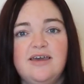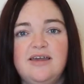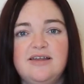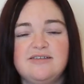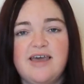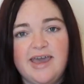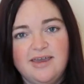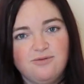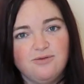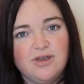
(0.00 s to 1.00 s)
It is a
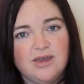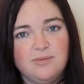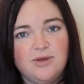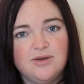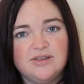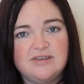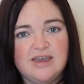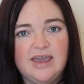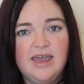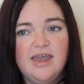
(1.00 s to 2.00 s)
hate-free
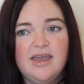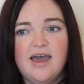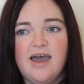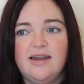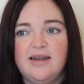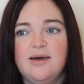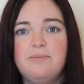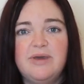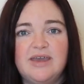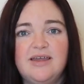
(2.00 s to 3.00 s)
community, and
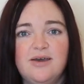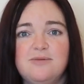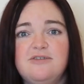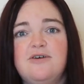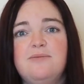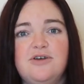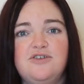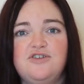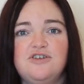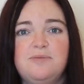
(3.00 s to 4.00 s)
I'm bigging it up so
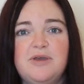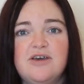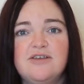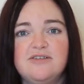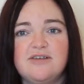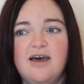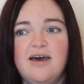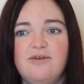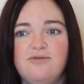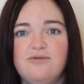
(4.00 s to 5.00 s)
much just because
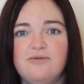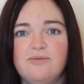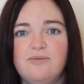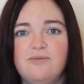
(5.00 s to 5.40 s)
I've